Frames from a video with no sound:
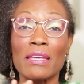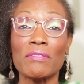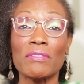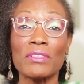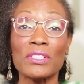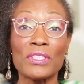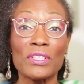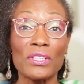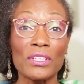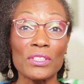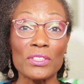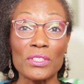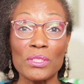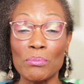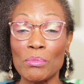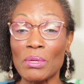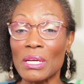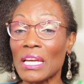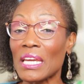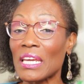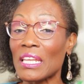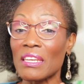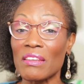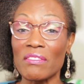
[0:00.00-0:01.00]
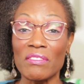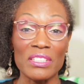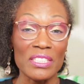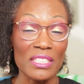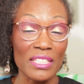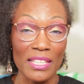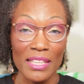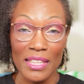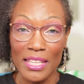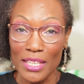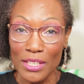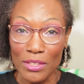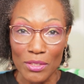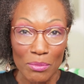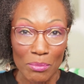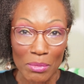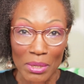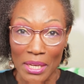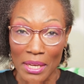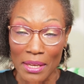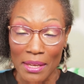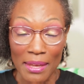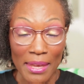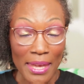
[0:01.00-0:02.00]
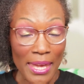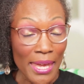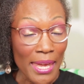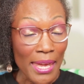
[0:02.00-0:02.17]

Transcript: Never talked to him again. Never said anything to him again.